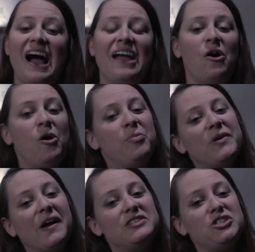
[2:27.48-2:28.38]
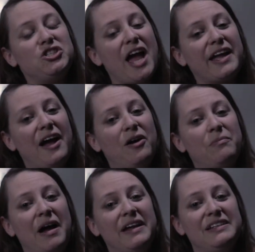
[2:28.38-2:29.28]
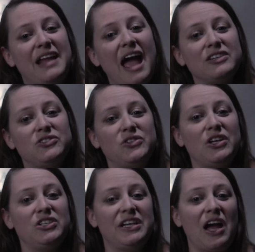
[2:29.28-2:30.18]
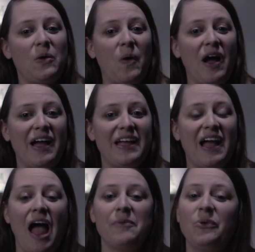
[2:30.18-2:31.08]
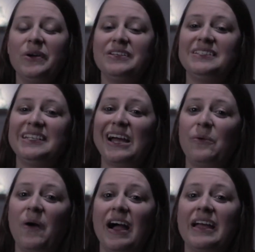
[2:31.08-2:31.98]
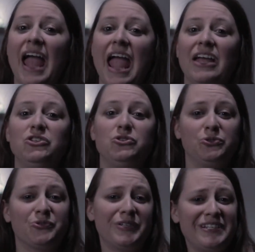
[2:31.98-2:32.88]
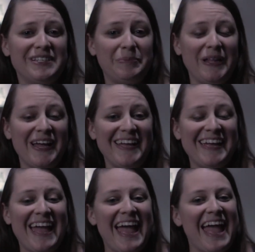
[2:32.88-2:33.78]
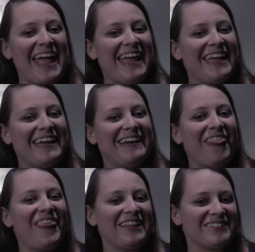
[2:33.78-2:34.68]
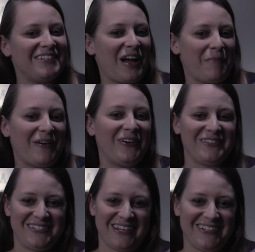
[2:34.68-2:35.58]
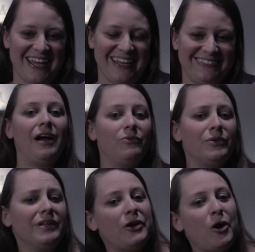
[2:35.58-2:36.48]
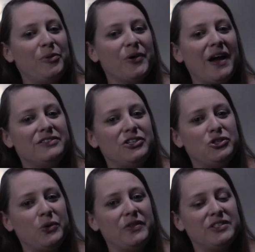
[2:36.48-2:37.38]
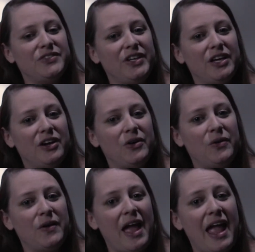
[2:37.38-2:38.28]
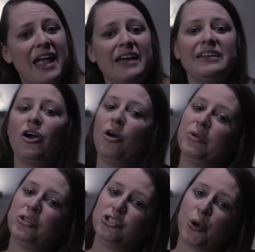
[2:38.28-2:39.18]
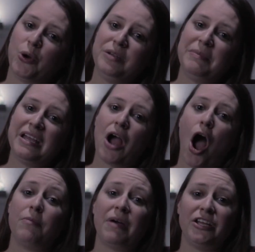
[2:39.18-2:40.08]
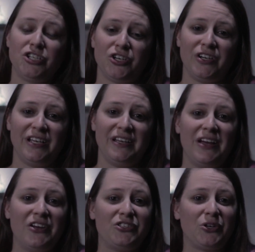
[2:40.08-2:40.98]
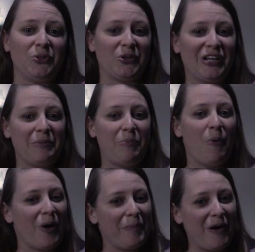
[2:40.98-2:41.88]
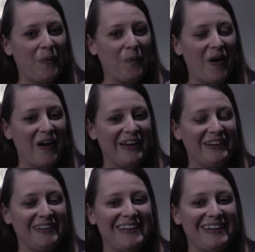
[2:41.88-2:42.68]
I hope you guys would check out my next DIY. I'm going to DIY a jewelry display, and that's gonna come out on Sunday. I really hope you guys enjoyed this video, and I hope you join me on my journey to learning more about wine.